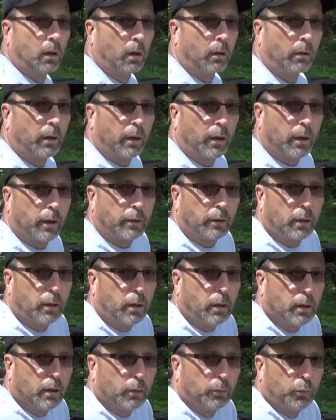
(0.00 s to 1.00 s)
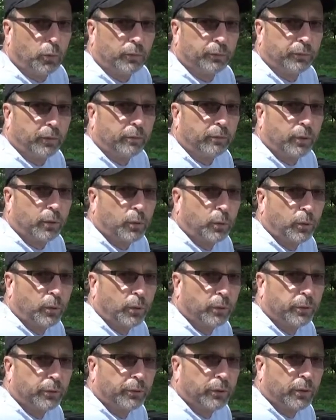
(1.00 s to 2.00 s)
Alright, I got the uh, Wolf River
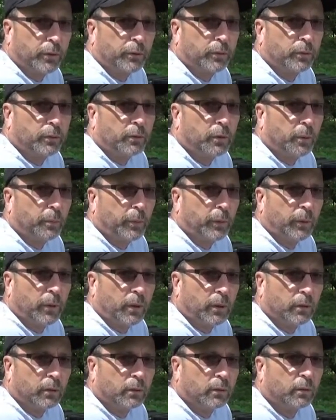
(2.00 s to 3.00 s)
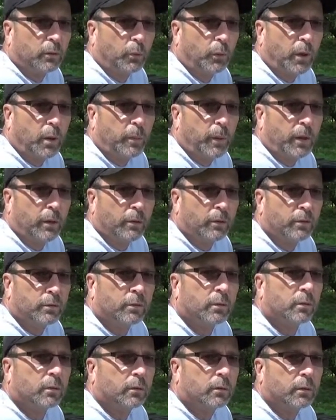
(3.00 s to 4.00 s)
coils all tuned up on 20
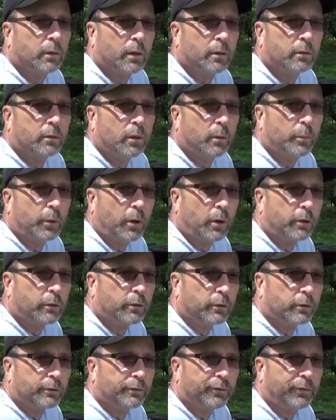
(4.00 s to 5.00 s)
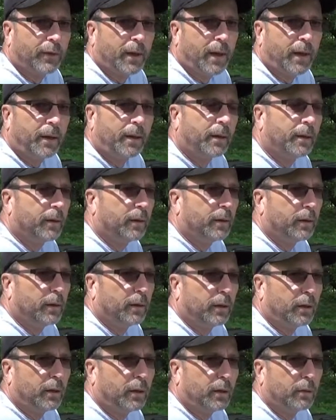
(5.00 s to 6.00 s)
meters. SWRs are flat
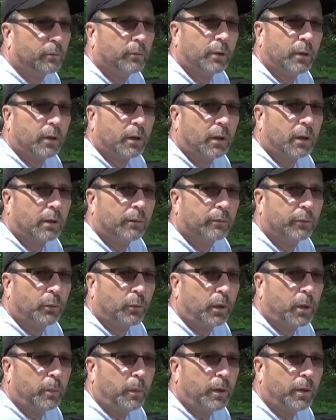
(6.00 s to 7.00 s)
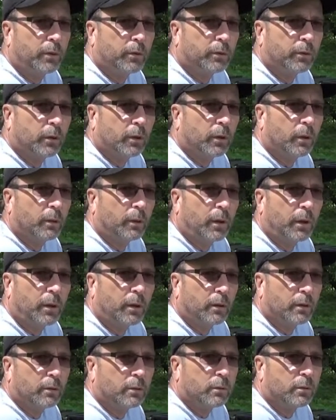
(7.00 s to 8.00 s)
and we're gonna give 20 meters a go
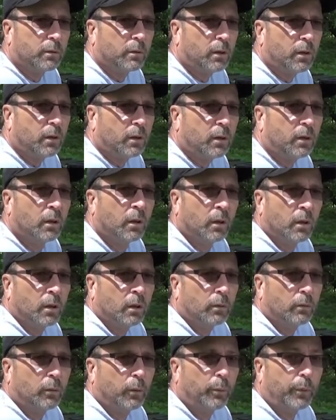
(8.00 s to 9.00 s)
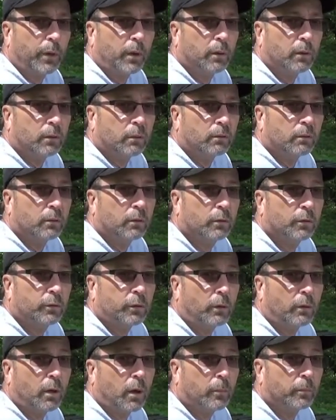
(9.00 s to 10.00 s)
here and see what we can
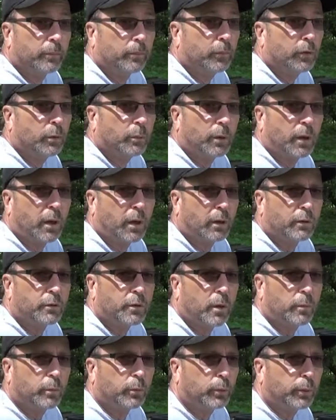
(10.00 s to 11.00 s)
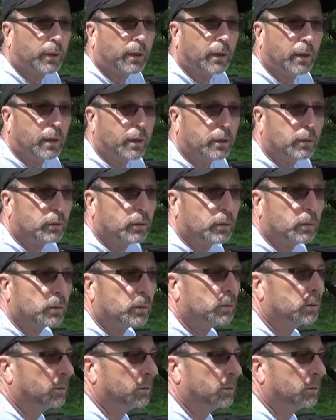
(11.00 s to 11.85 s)
stir up, see what kind of trouble we can get into.